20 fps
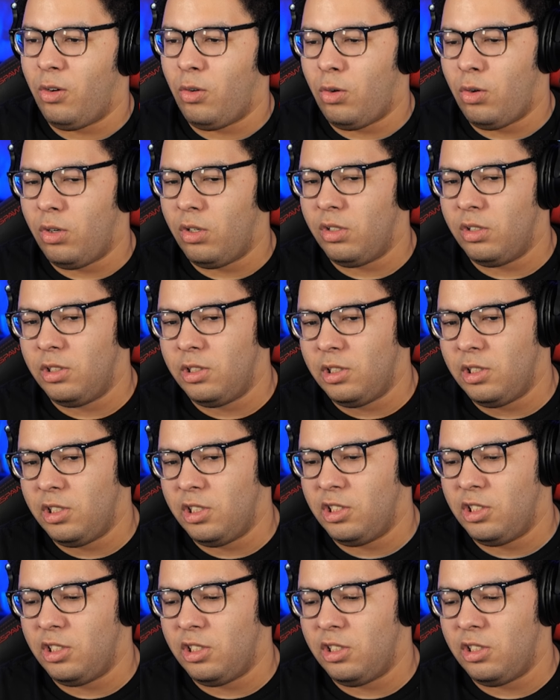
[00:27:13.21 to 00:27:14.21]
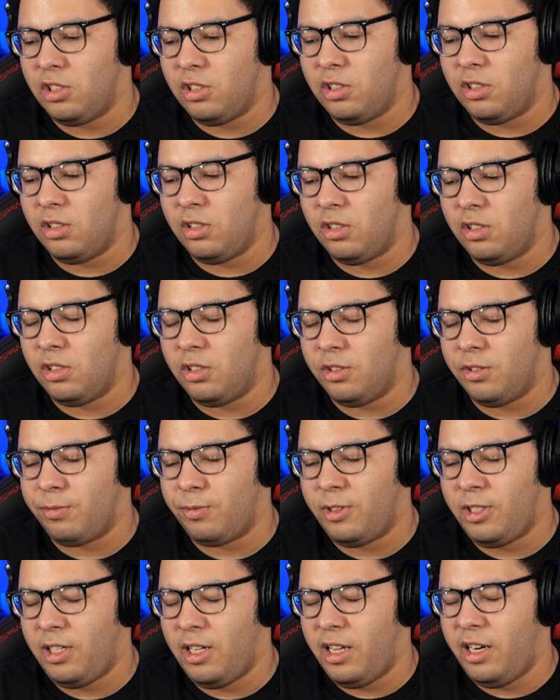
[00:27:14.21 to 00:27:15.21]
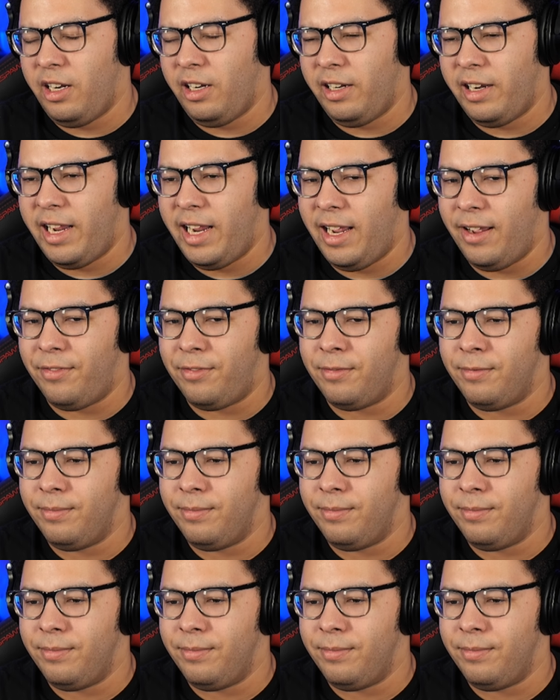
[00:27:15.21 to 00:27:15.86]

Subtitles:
or cut it in half.